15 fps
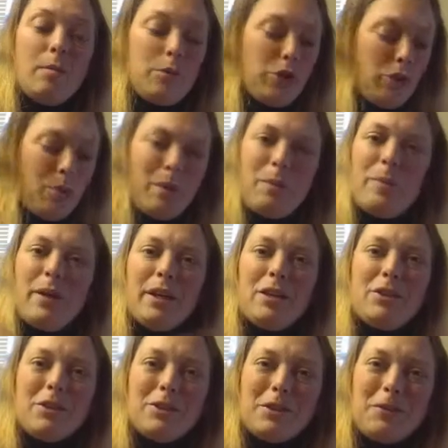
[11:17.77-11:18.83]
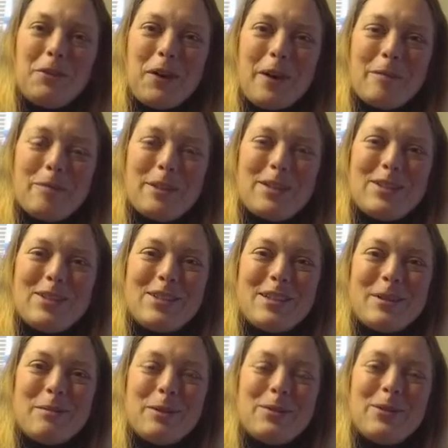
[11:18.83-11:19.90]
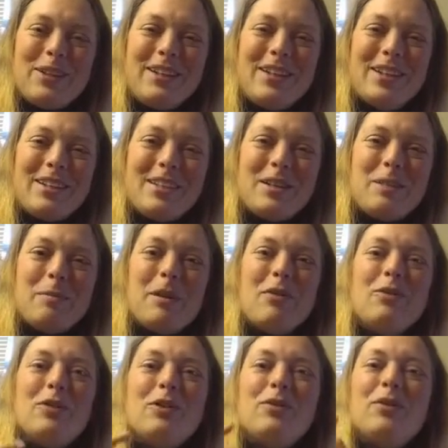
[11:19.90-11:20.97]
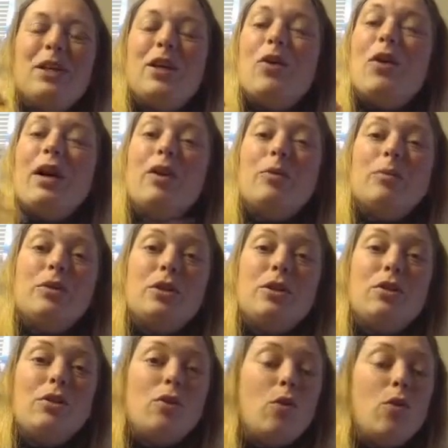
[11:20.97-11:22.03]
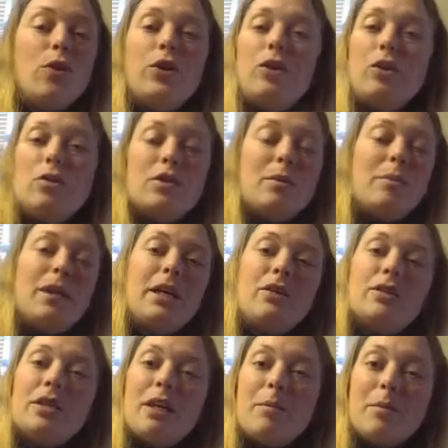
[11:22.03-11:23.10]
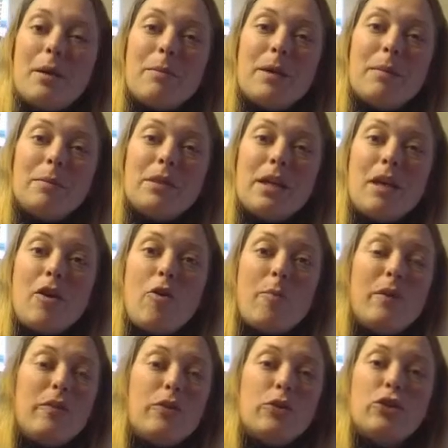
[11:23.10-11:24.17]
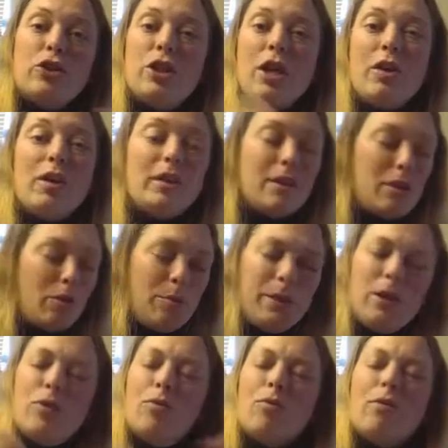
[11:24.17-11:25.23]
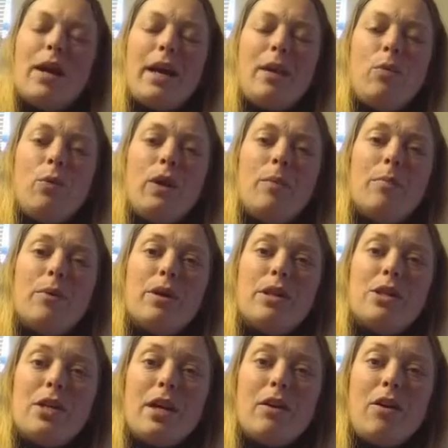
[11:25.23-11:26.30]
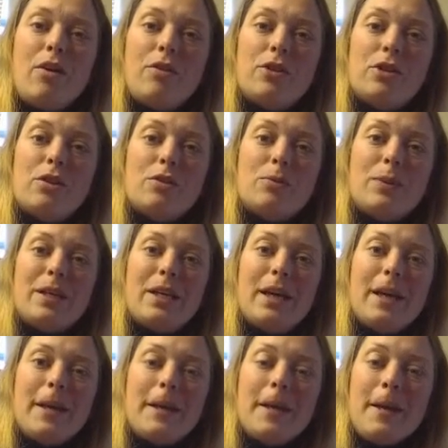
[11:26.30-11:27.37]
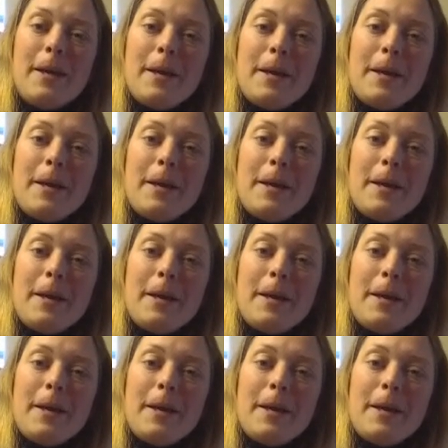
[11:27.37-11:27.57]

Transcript: Show me pictures. If you have pictures, that'd be really awesome. If this video helped you, or you know somebody else that it might be able to help, if you'll share it, that'll be great. We appreciate all the shares we can get.